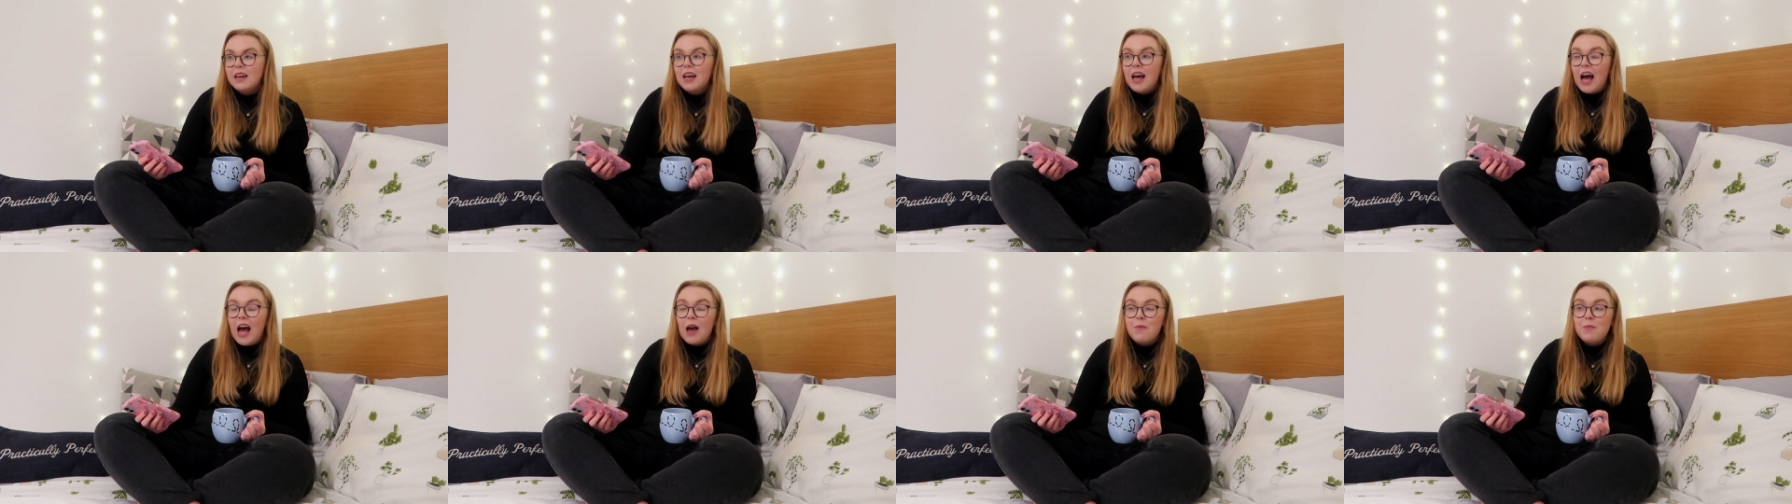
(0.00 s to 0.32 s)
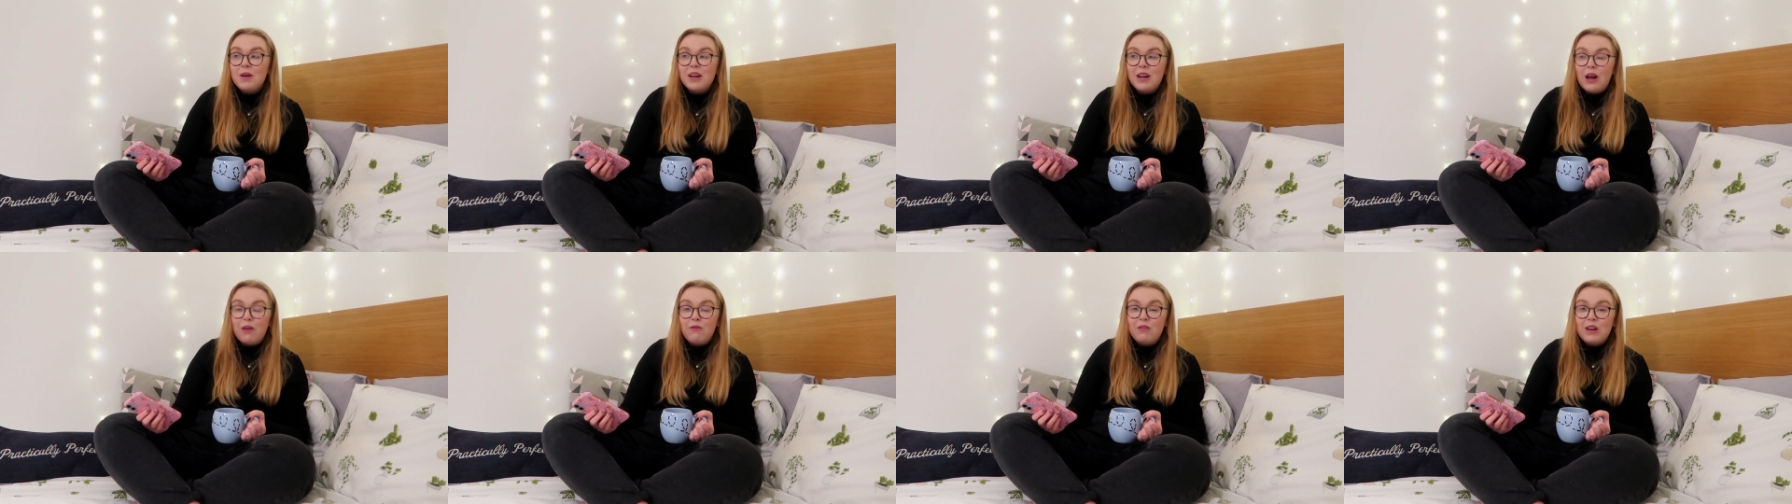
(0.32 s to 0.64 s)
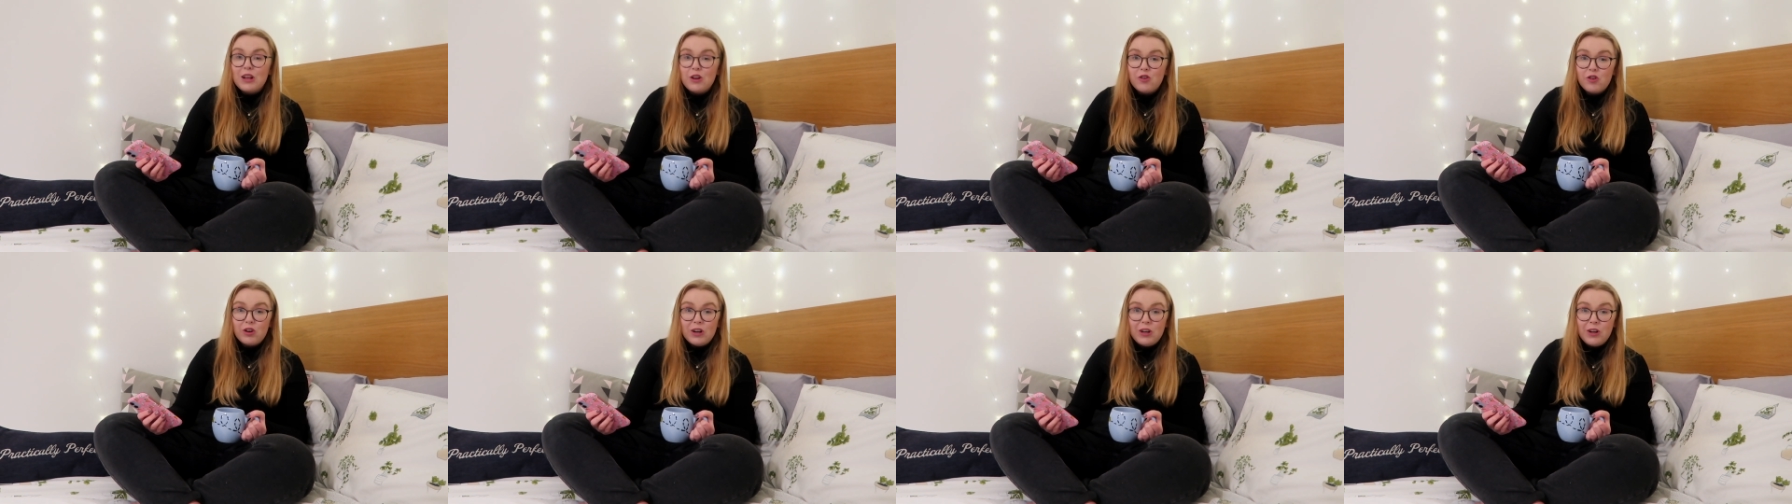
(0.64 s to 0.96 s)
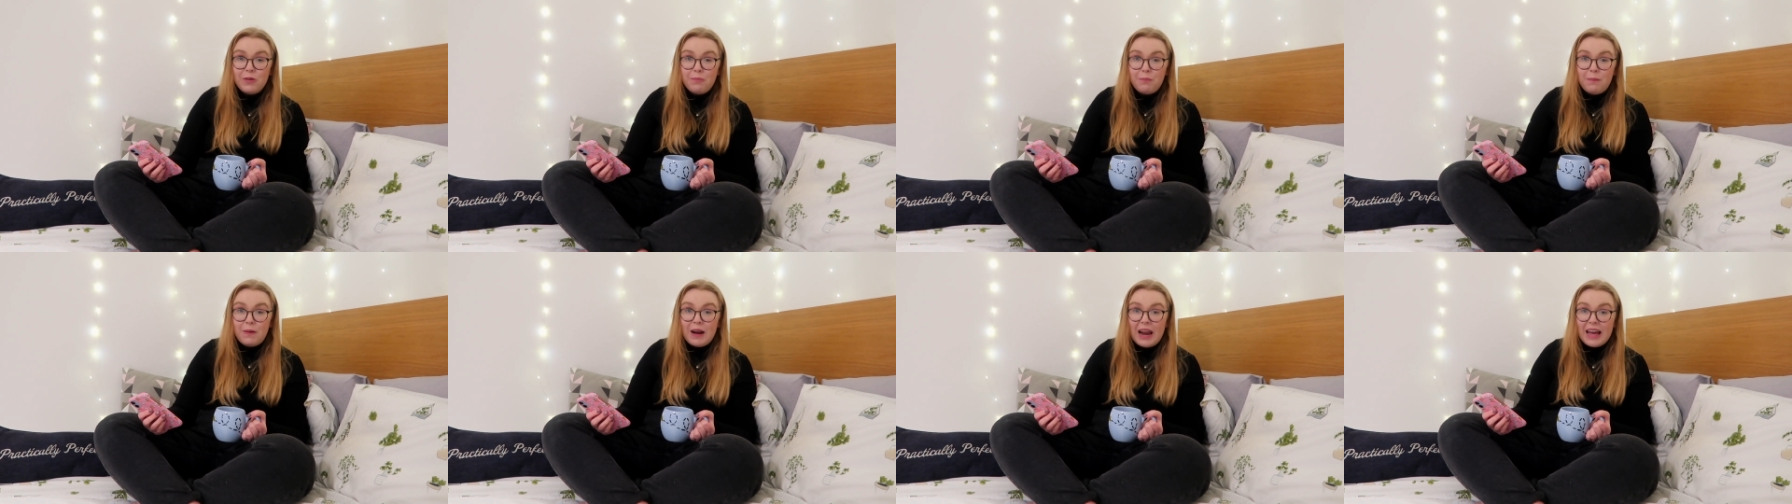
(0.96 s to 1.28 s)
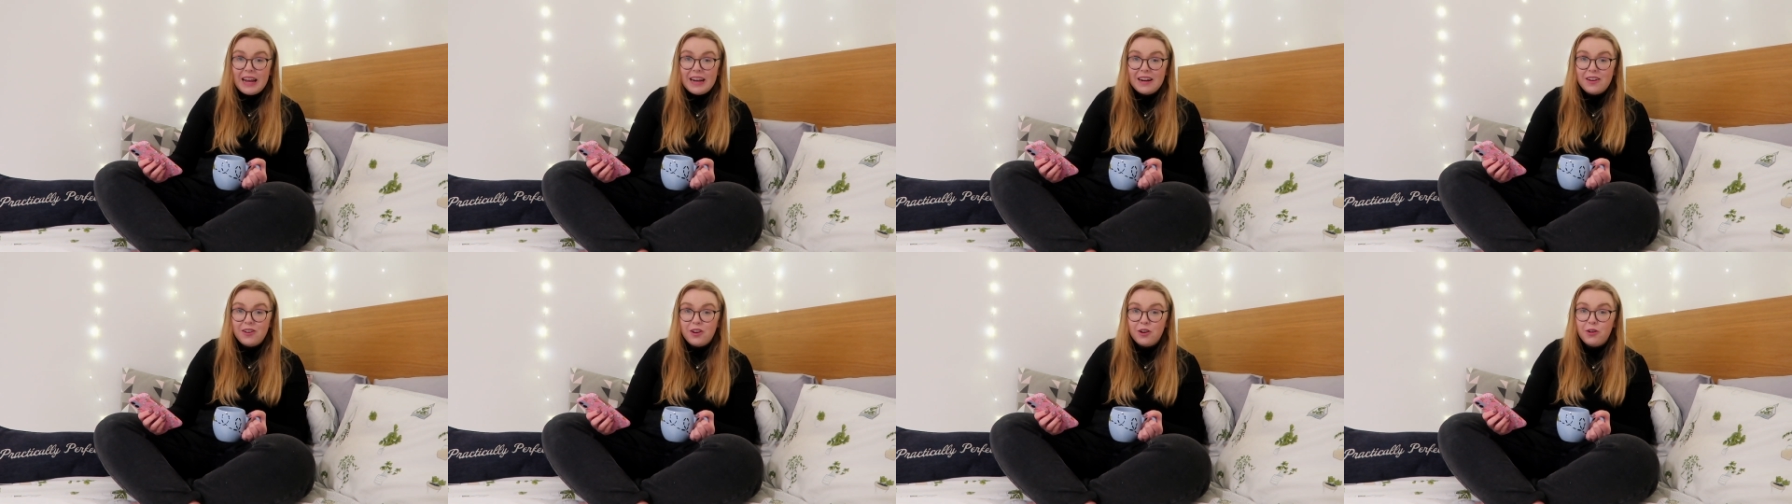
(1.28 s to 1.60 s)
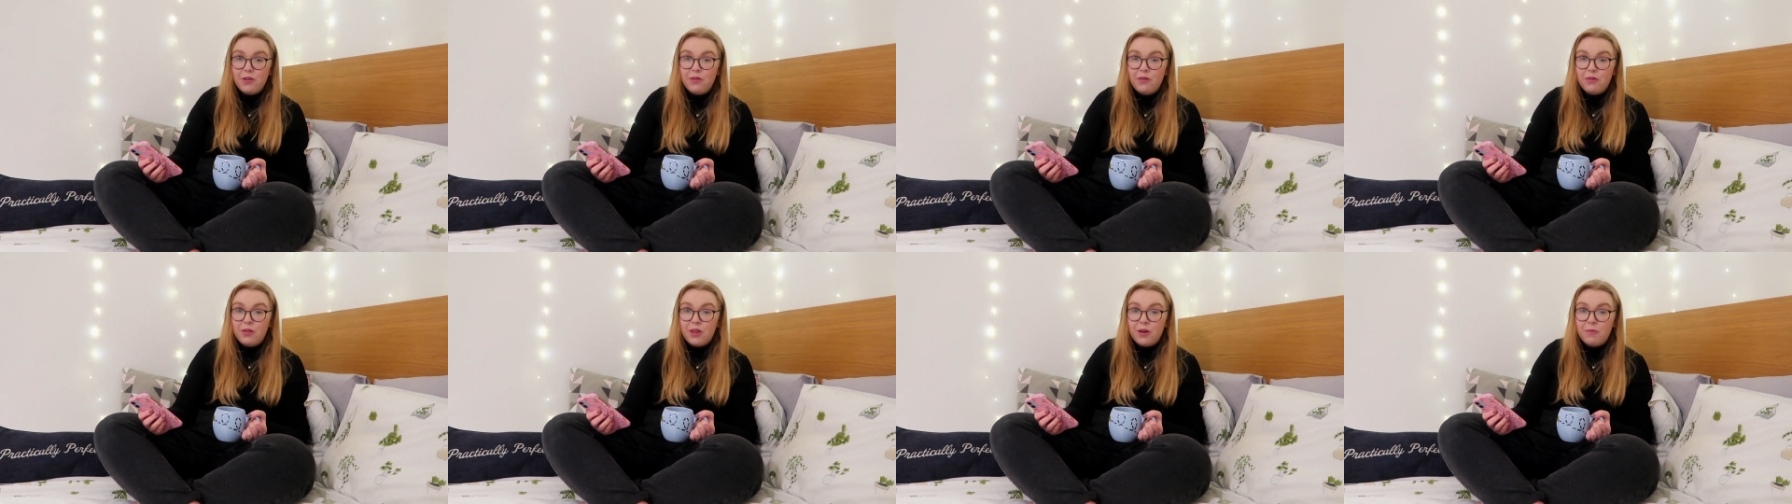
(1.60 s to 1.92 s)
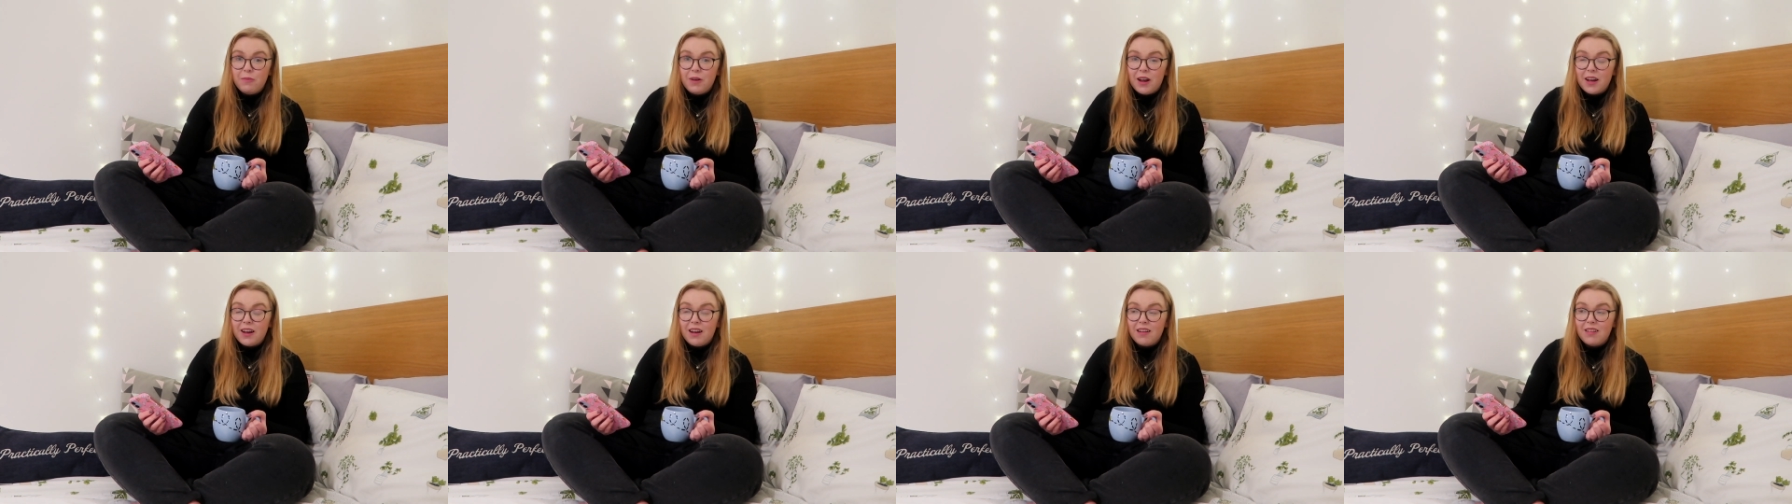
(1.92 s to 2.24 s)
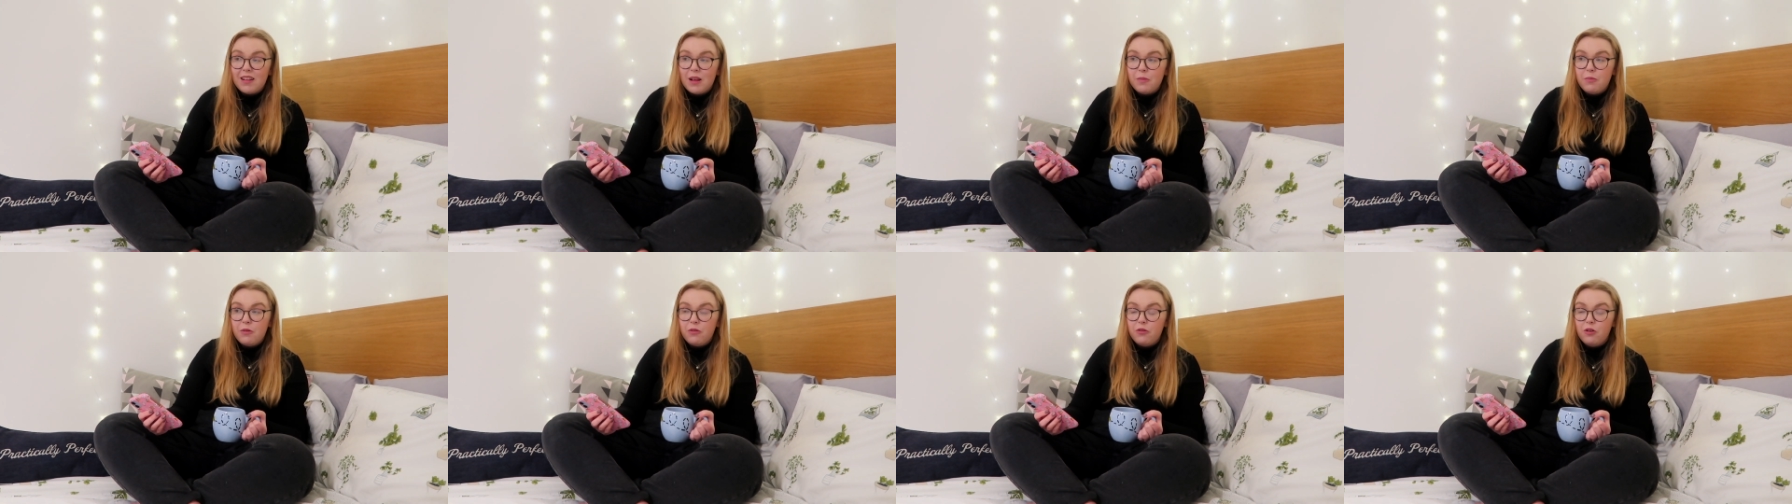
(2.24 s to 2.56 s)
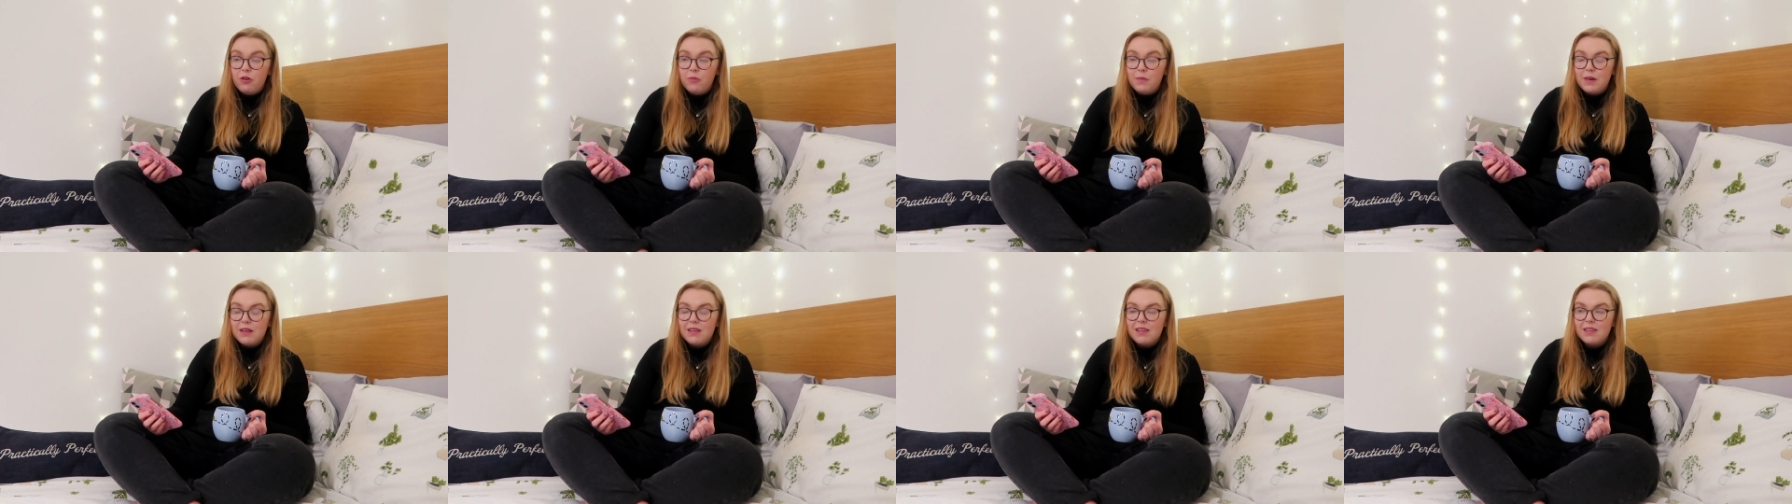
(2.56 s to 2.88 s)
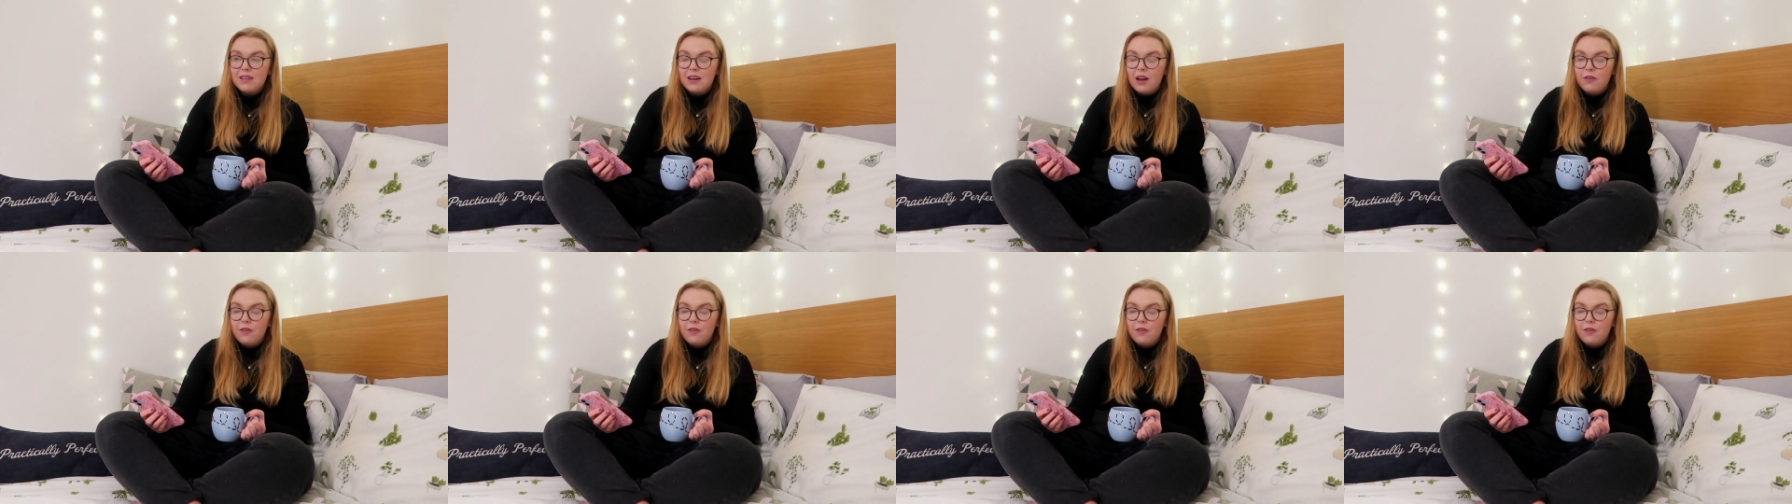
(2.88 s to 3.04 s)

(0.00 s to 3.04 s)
I mean, I've literally played 2 of them, like I said before, Mrs.